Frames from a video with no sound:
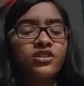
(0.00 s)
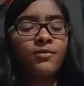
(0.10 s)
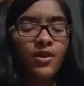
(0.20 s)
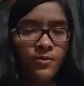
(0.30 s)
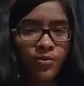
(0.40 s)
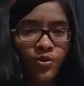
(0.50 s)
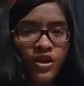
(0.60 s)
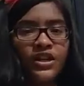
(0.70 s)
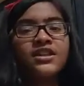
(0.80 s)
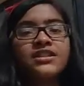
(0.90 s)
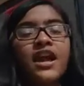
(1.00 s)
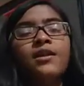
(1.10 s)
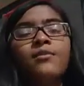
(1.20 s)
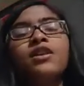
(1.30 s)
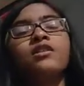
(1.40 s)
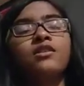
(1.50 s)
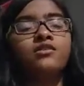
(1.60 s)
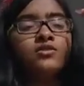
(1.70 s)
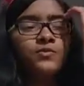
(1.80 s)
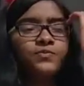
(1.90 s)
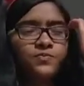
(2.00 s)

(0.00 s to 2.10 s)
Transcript: some impurities and minerals.